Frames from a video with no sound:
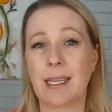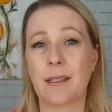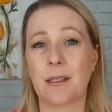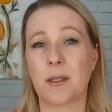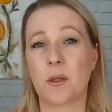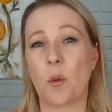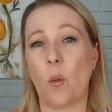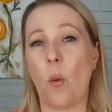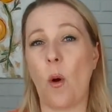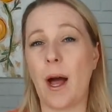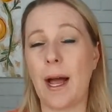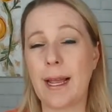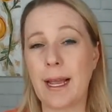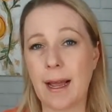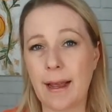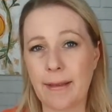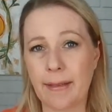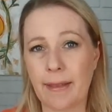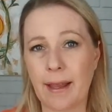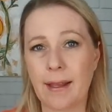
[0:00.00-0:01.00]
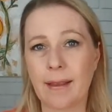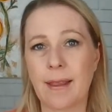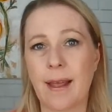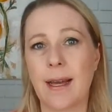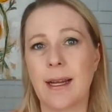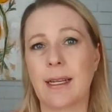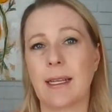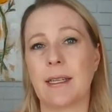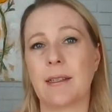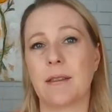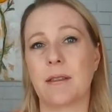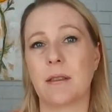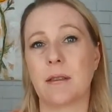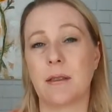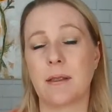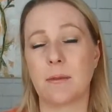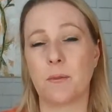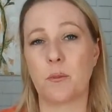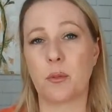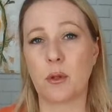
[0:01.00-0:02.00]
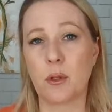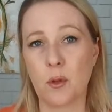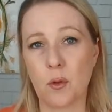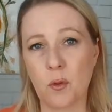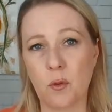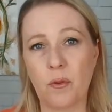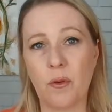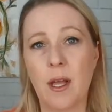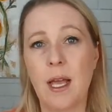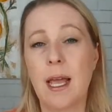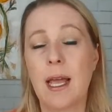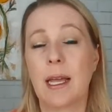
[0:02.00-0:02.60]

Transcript: Here's why I think that. Here's proof.